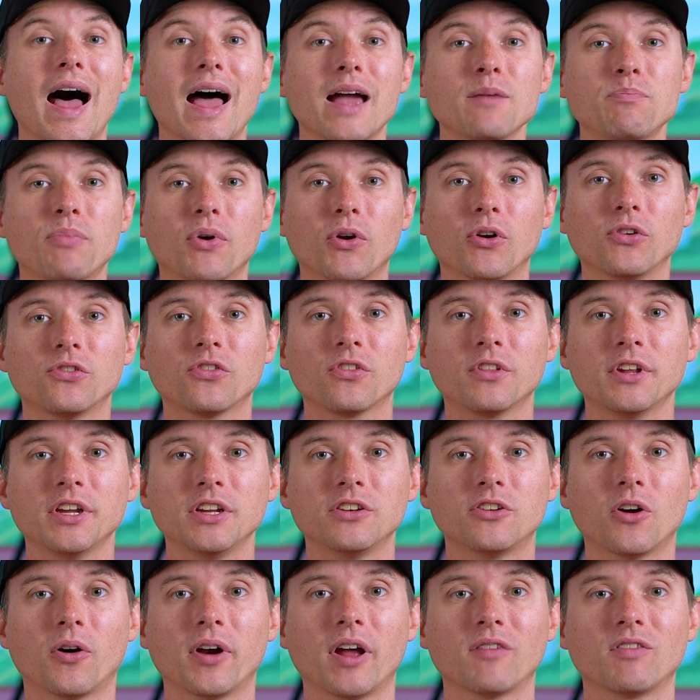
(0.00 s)
I personally
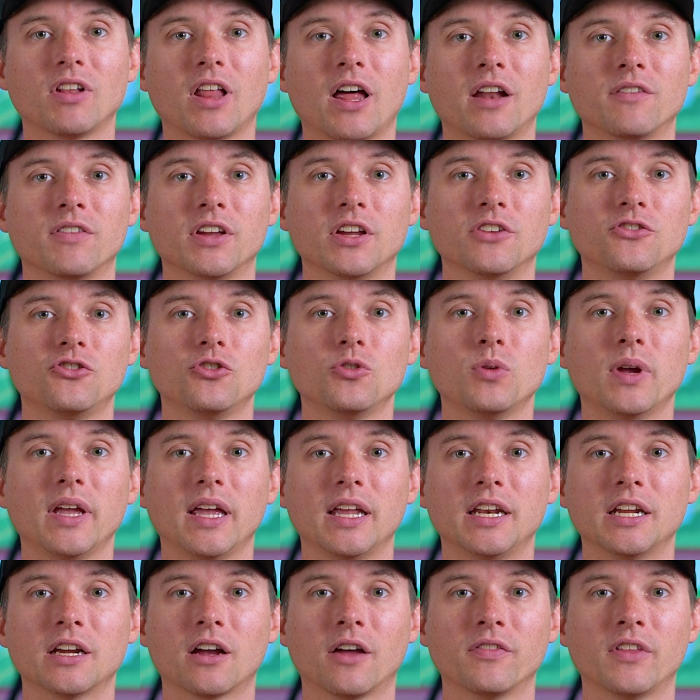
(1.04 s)
don't have a lot of issue
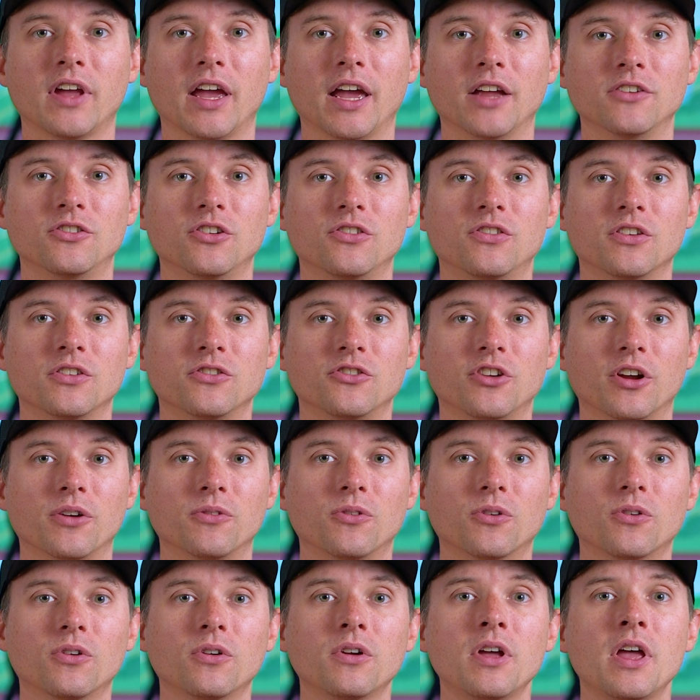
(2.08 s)
hitting on the edges in
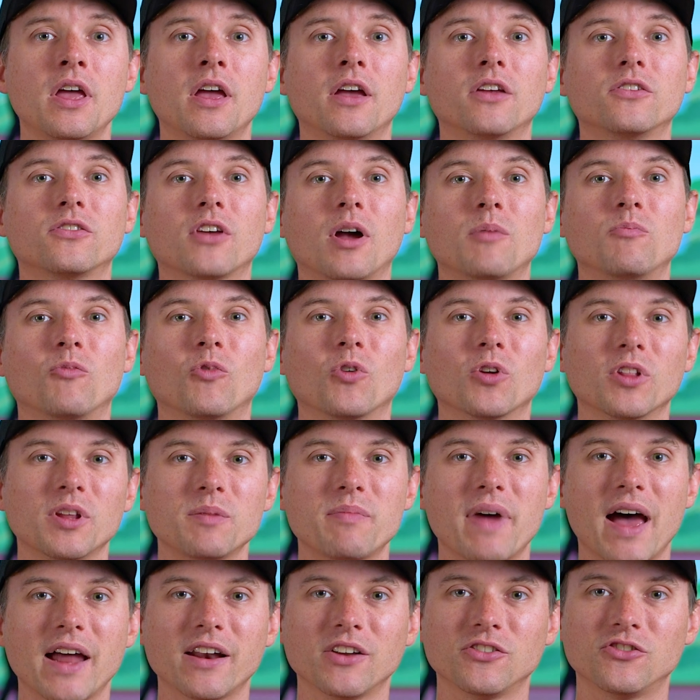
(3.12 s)
general, so I'm really
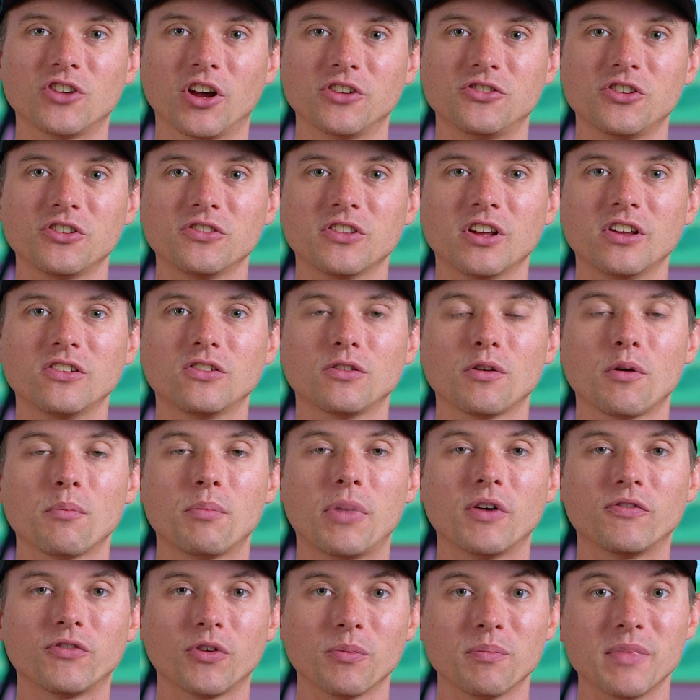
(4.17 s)
bad at judging this,
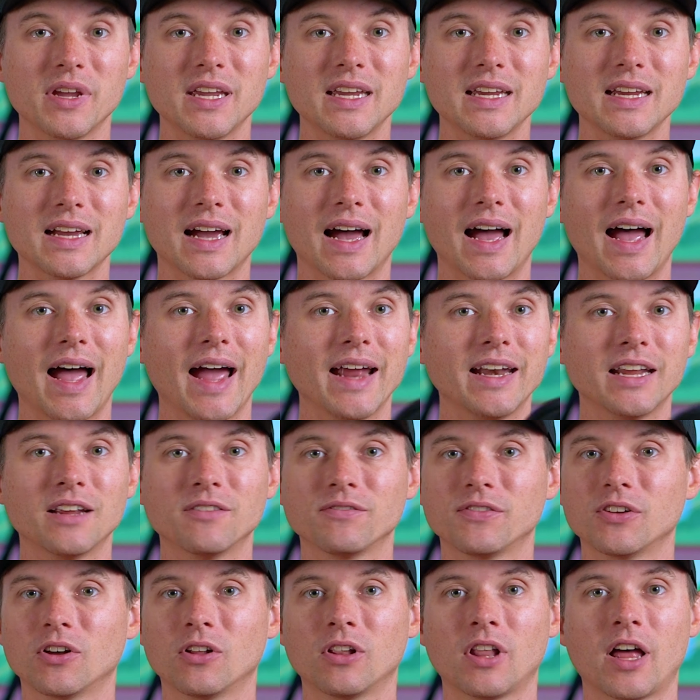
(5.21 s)
but for me, I
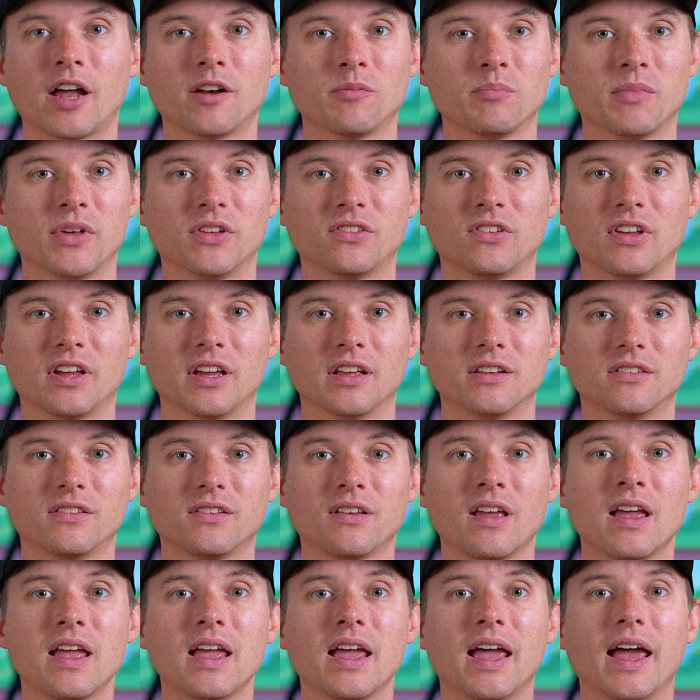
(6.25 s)
didn't feel a lot of missed
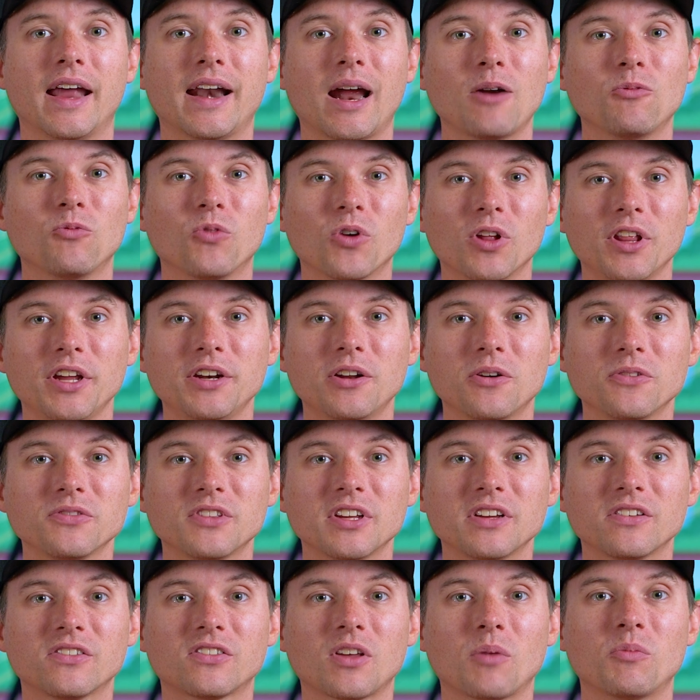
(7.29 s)
hits. And I really don't
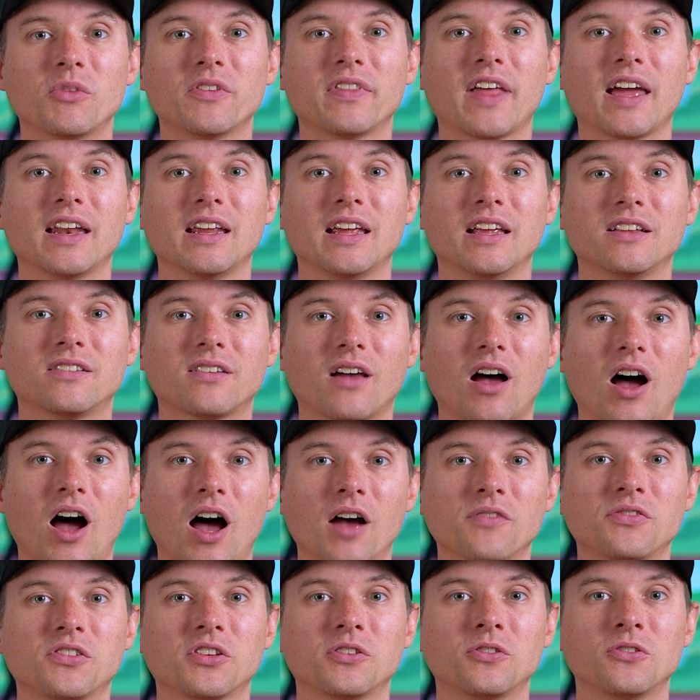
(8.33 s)
think someone that hits
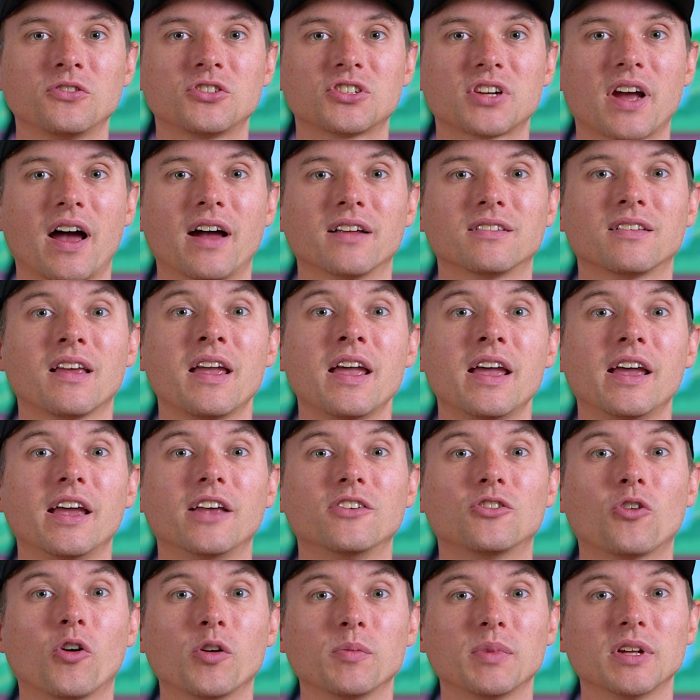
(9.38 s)
off-center shots
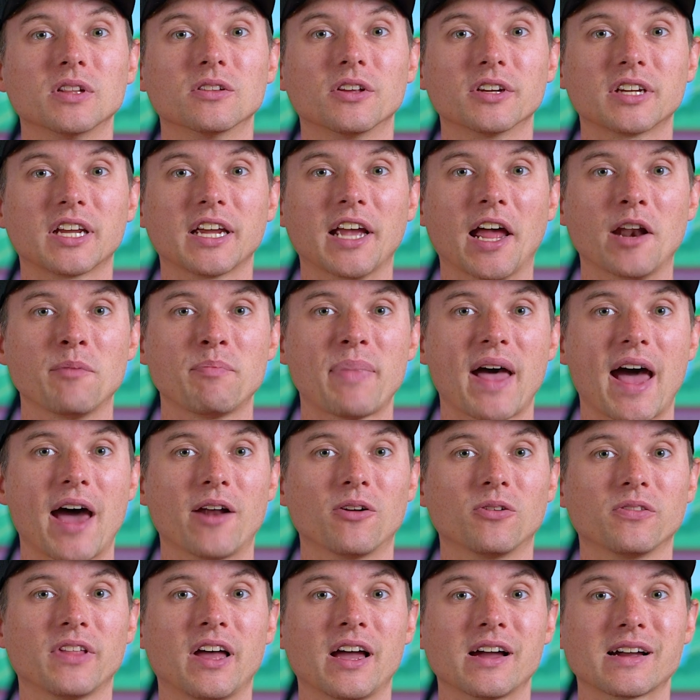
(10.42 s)
is going to be looking at a
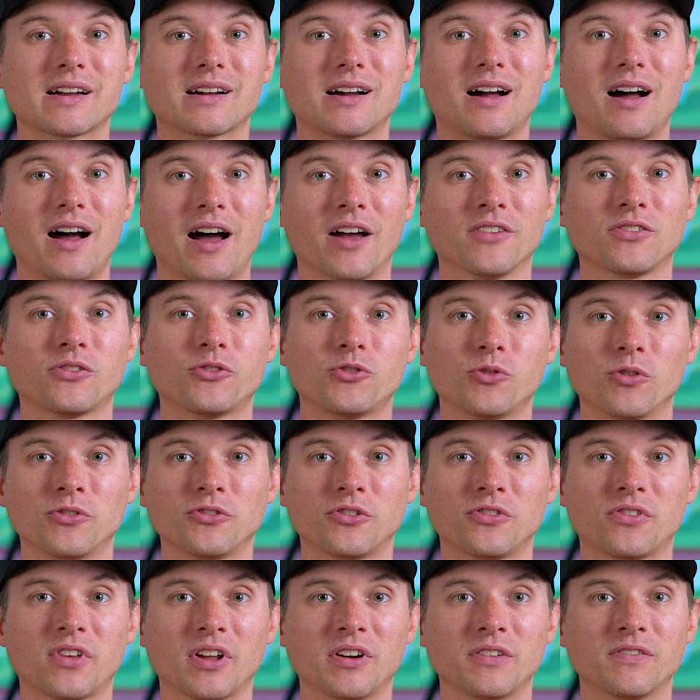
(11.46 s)
paddle that costs
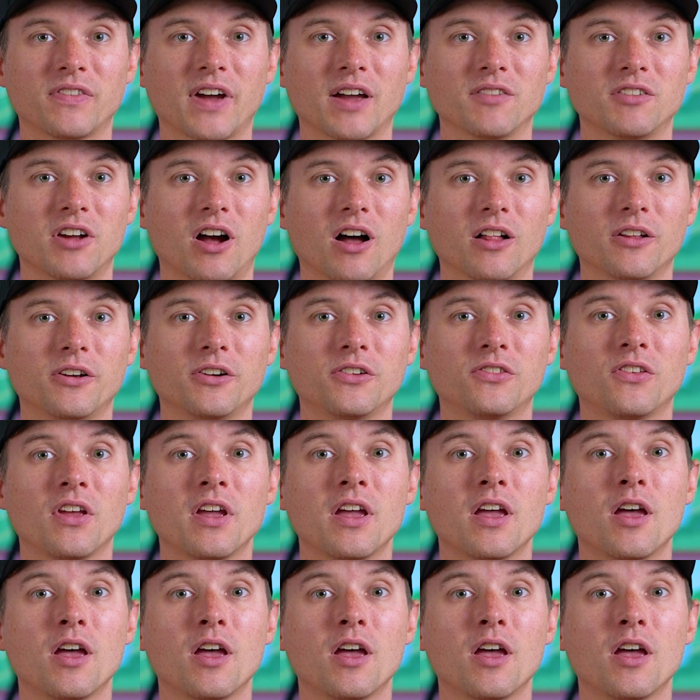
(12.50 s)
$275,